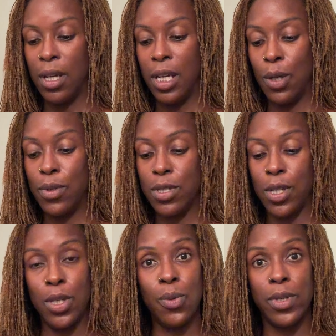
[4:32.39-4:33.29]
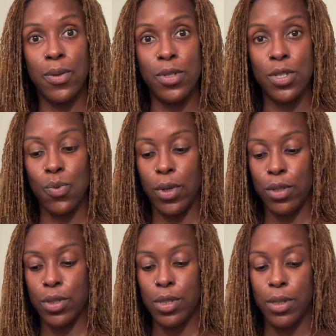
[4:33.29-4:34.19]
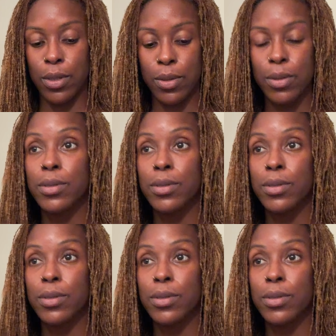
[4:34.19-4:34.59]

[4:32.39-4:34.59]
It was cute when it was just one or two.